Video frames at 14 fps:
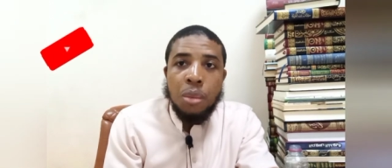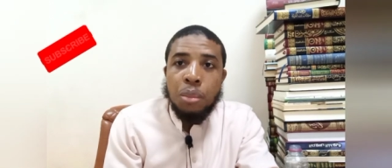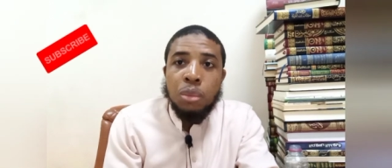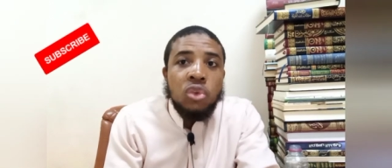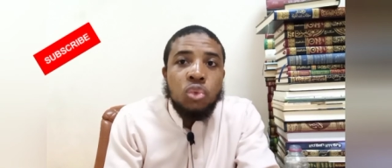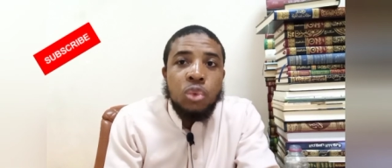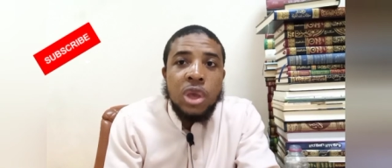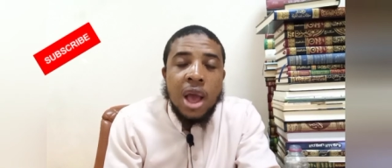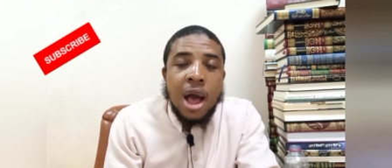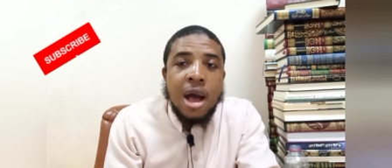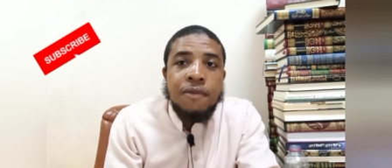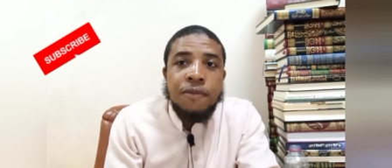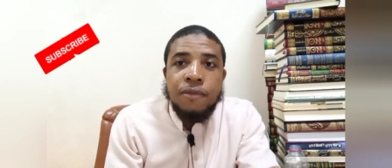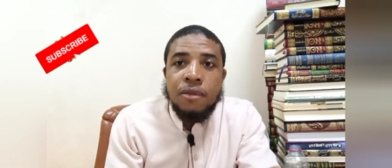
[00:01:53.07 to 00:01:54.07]
Must we
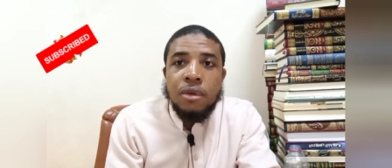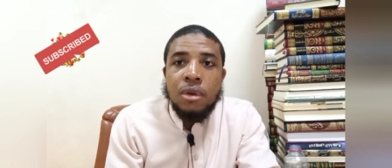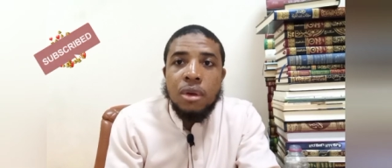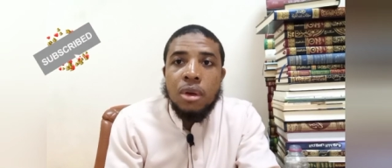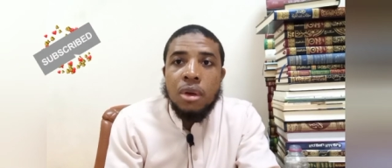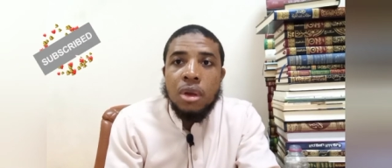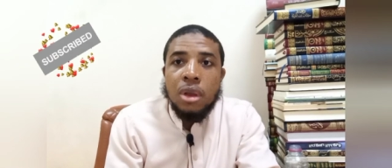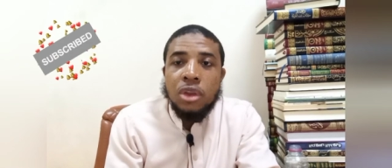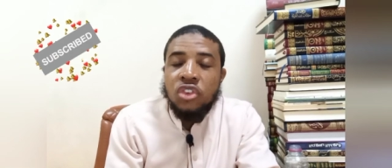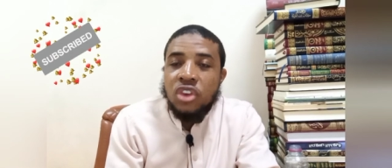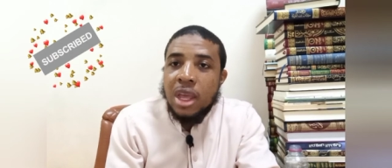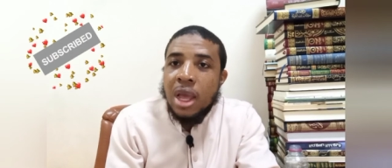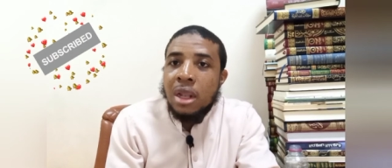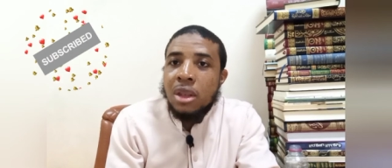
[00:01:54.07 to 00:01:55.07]
have
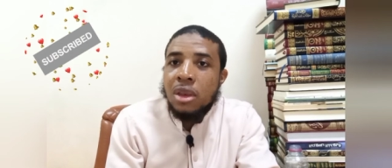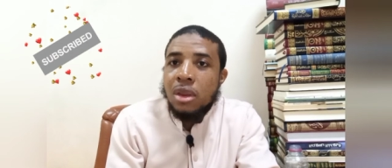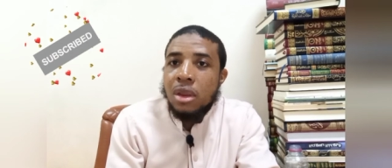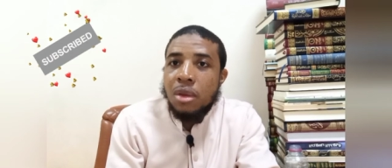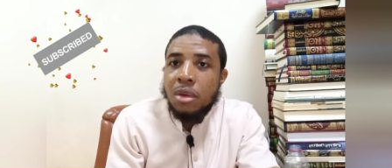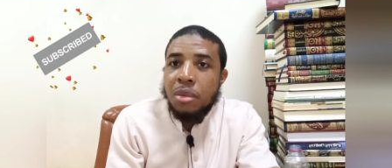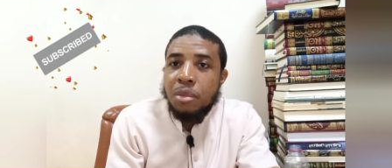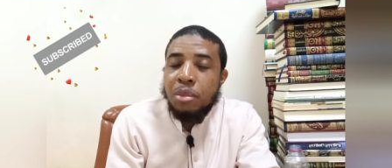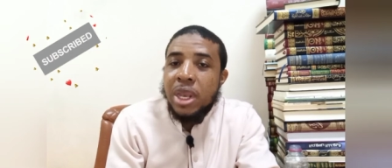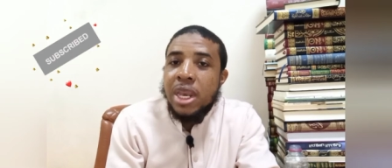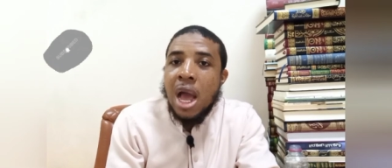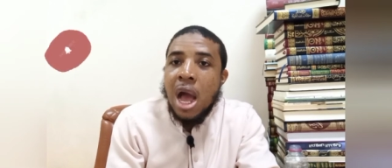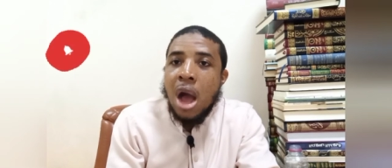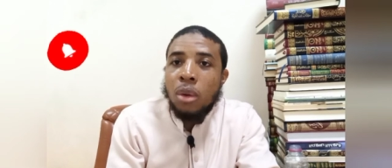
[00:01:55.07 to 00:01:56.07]
giant
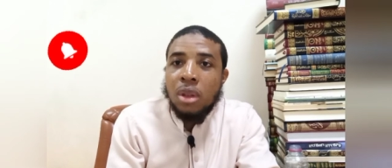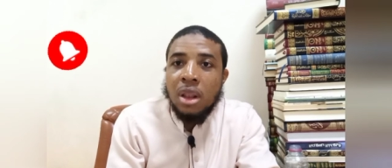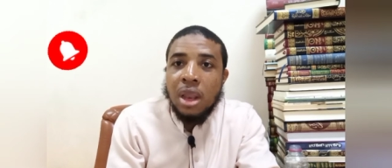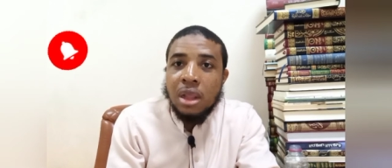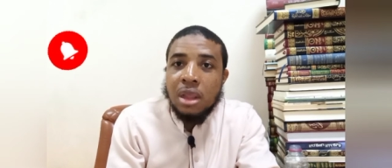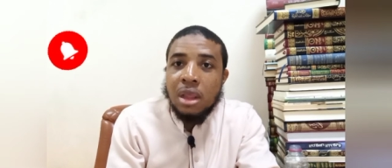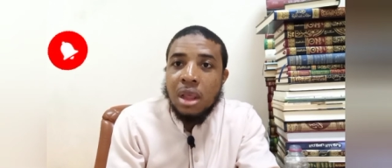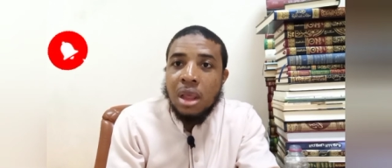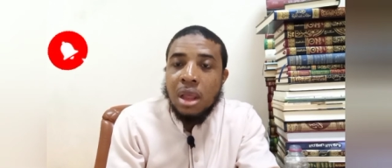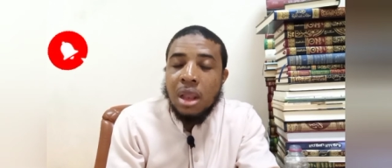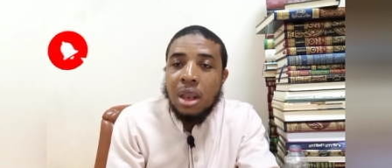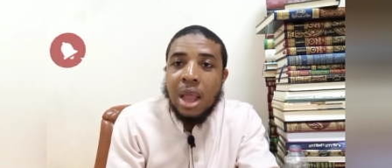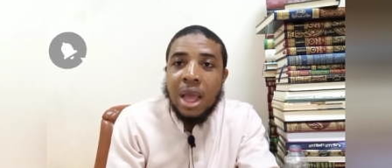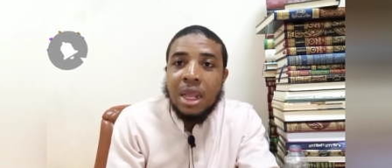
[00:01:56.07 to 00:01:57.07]
media outlets
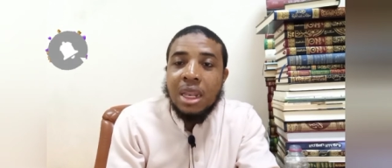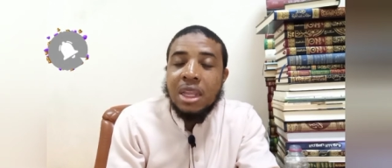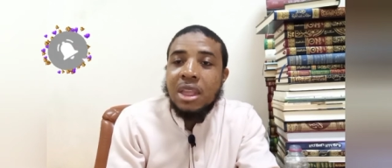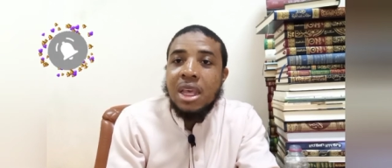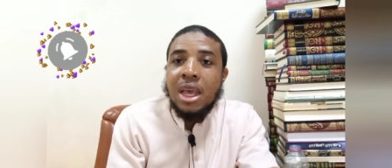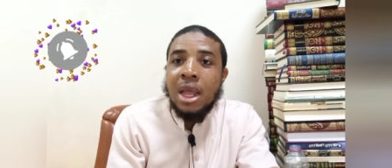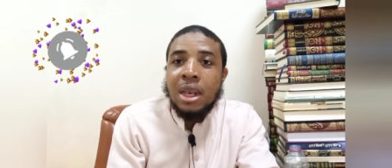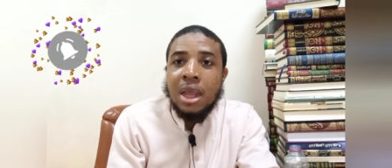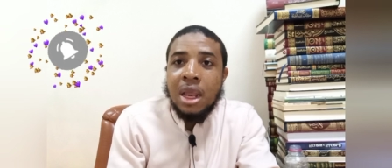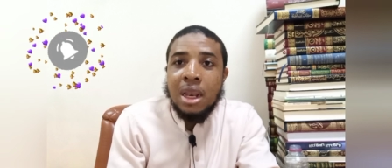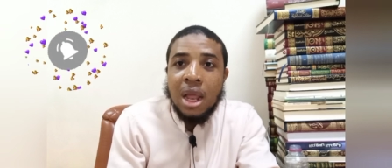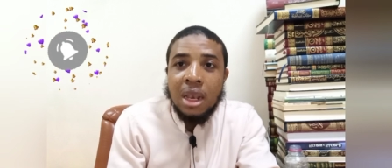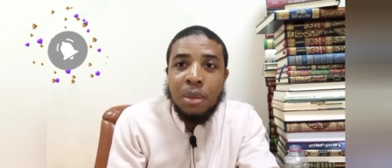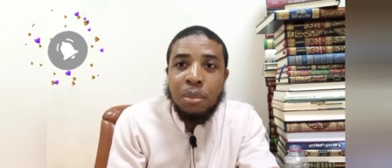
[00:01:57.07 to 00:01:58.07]
like the
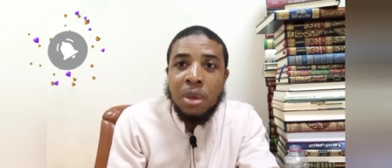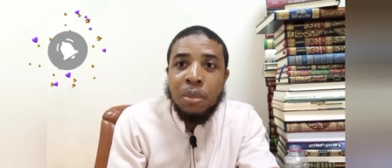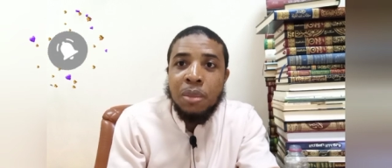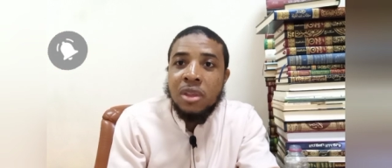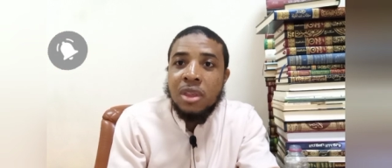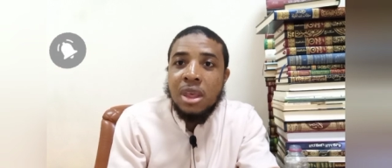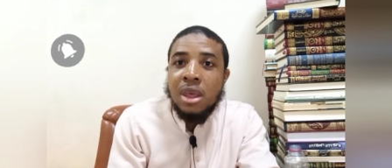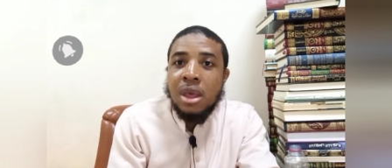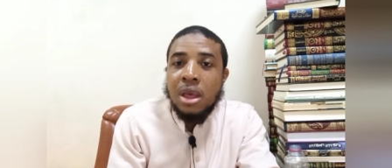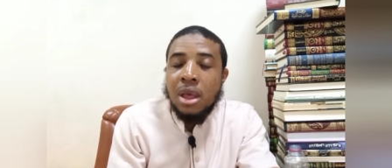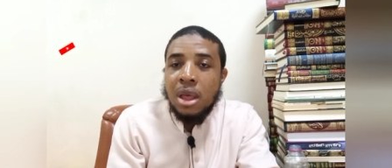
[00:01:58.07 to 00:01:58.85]
CNN and the BBC